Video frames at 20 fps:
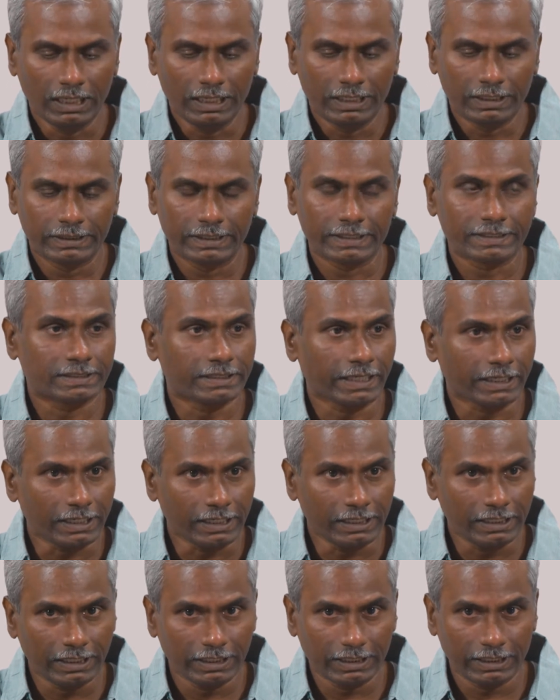The
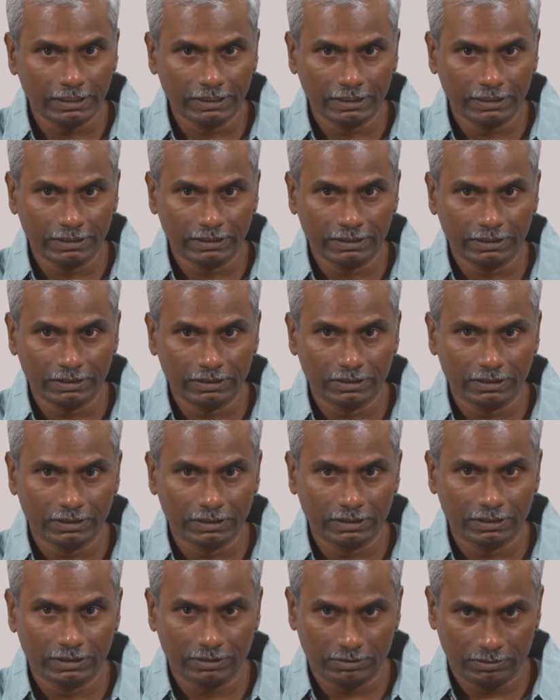secondary
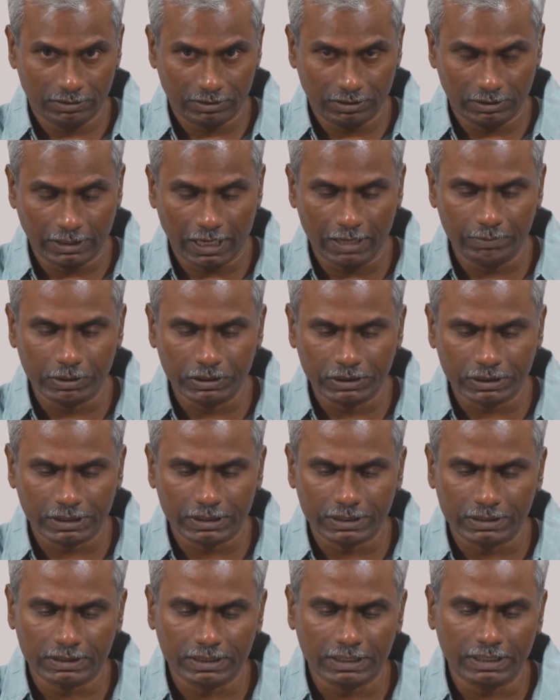dimension
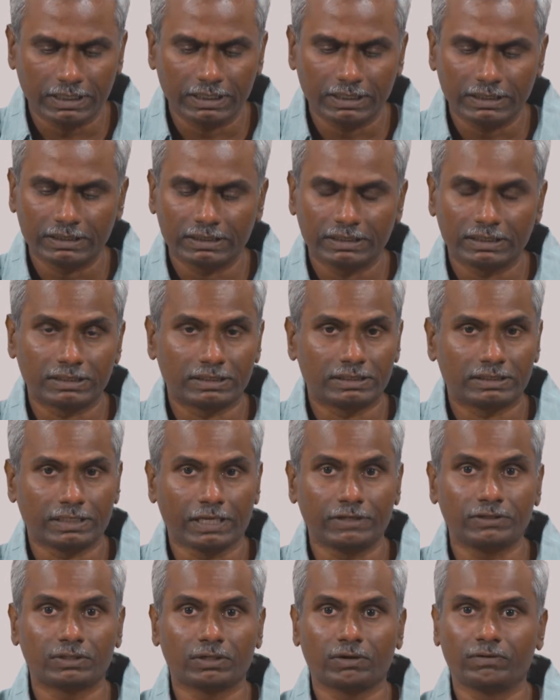is the
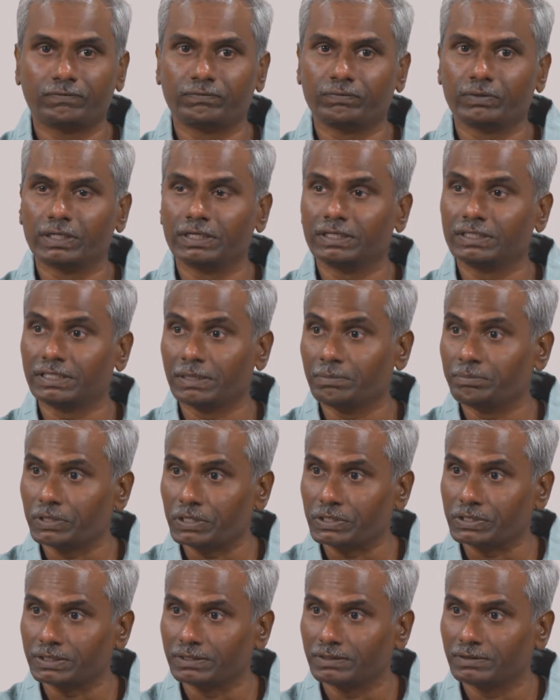sense of
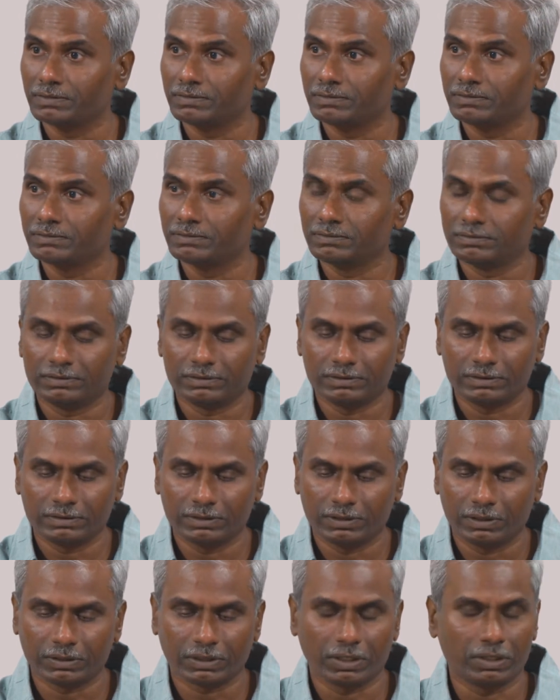temperature,
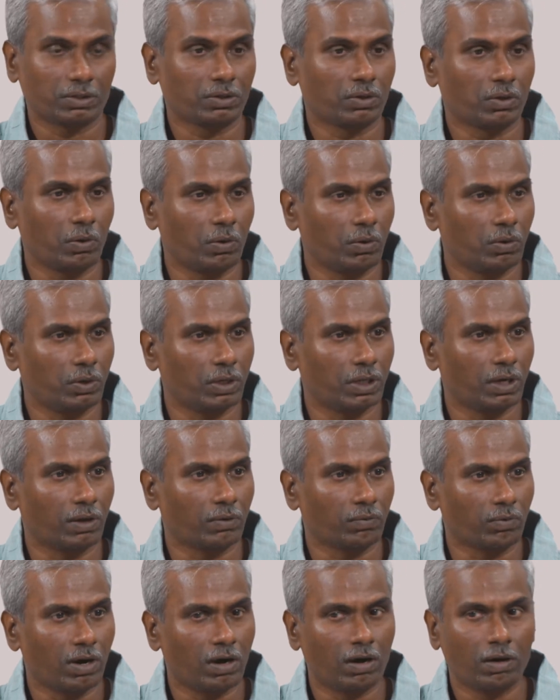okay, cold or
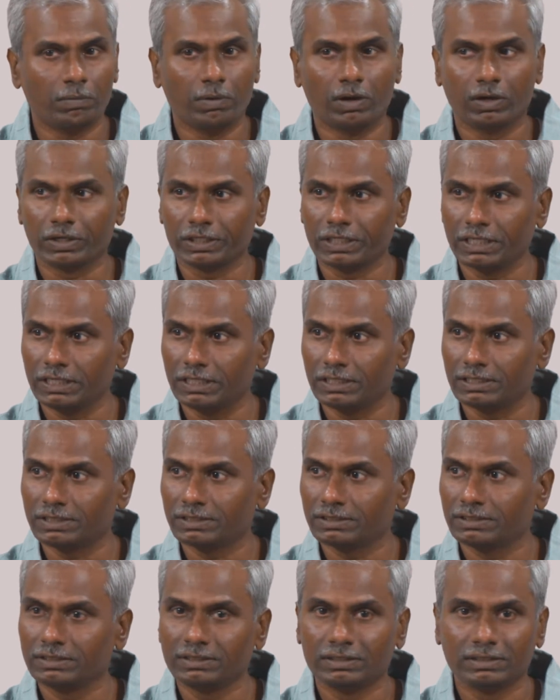warm or heat,
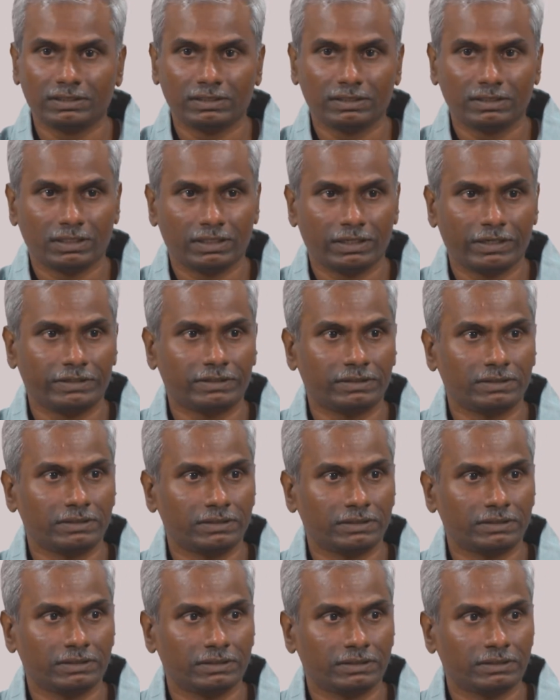right,
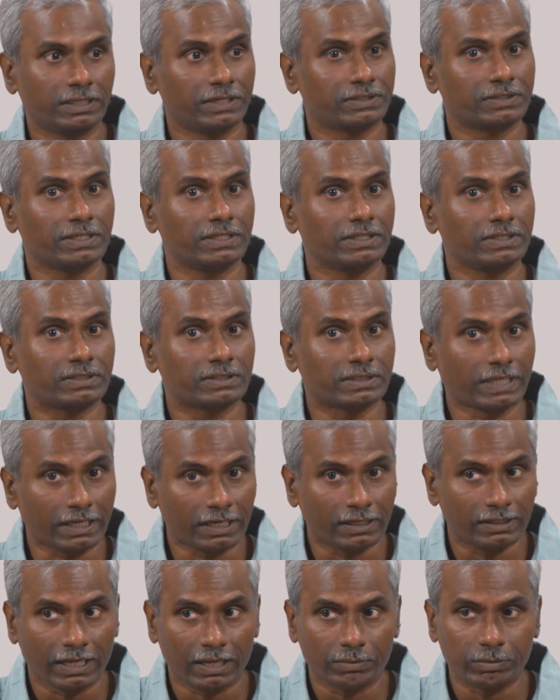that is a
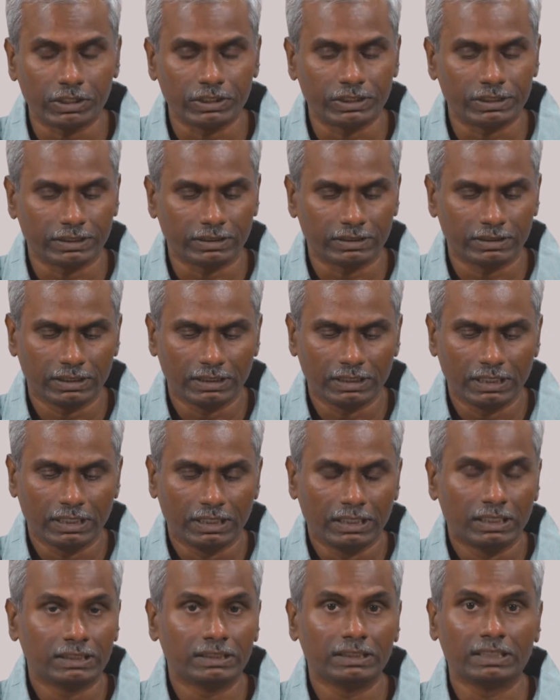second dimension.
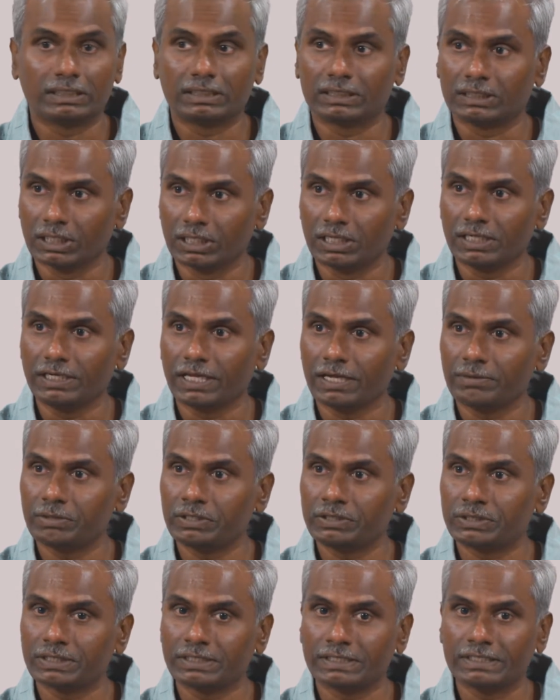The third
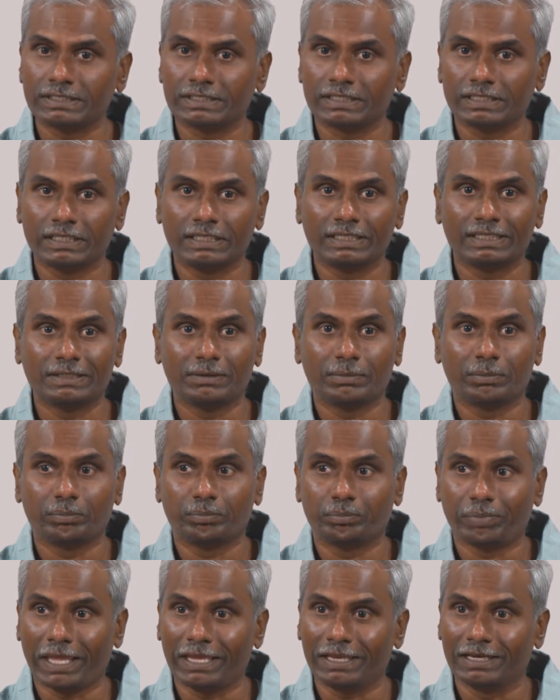dimension is the
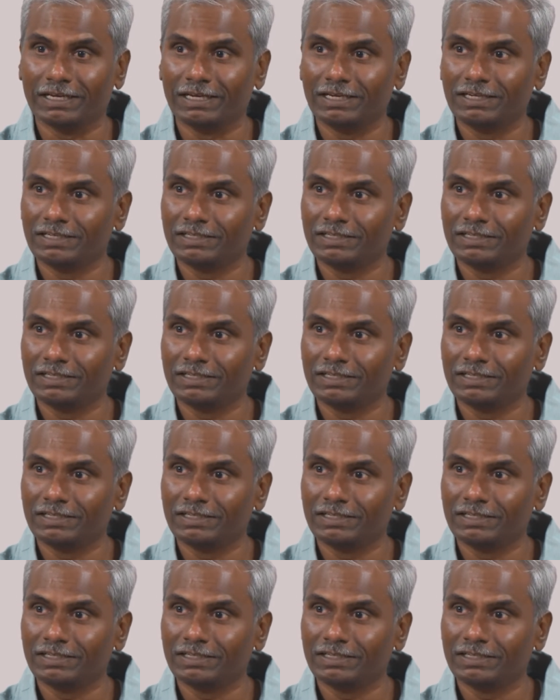pain.